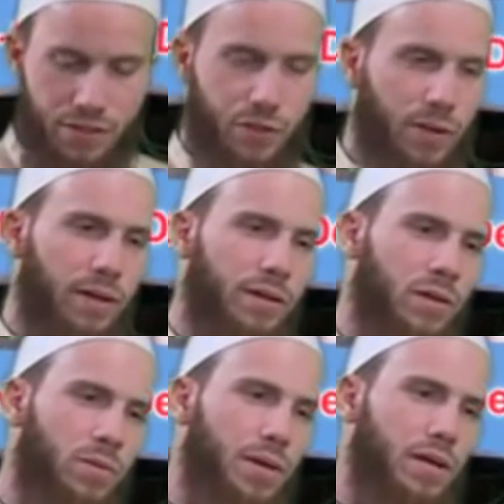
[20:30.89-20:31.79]
a creator, you
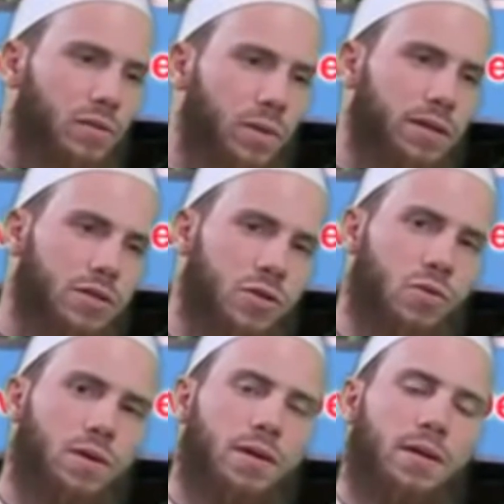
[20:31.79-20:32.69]
know, because once
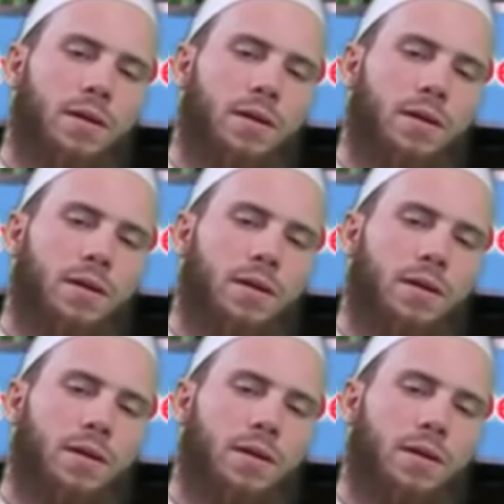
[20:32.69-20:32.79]
you